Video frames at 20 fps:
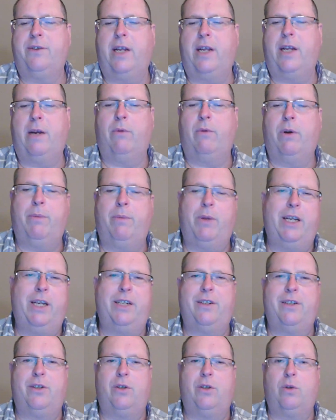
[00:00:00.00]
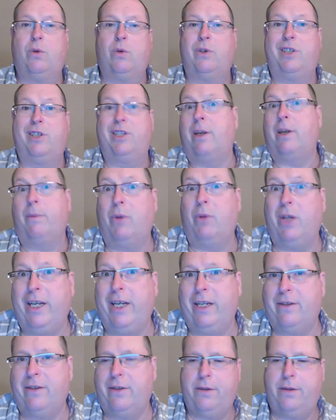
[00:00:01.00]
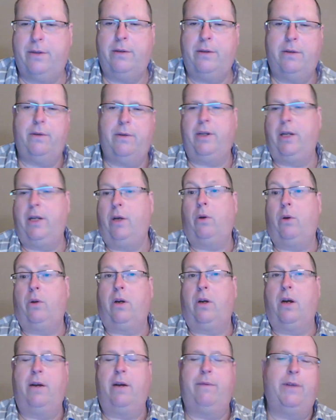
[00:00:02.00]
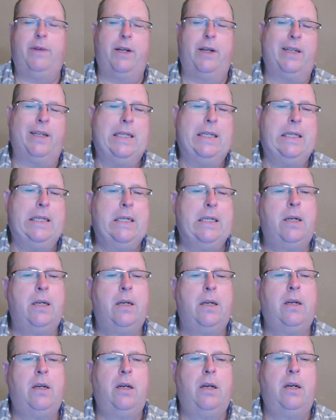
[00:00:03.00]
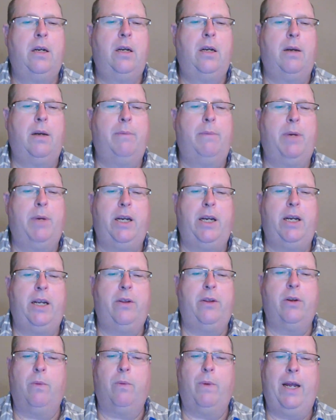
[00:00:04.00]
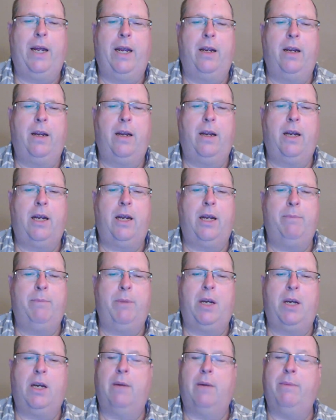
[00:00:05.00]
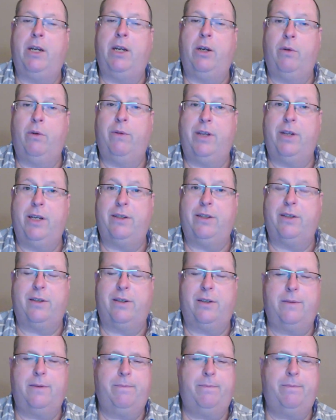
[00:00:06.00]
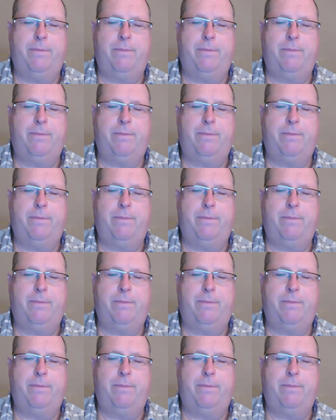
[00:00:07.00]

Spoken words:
that replaces or sublates the old conflict. But either way, it can become a new thesis.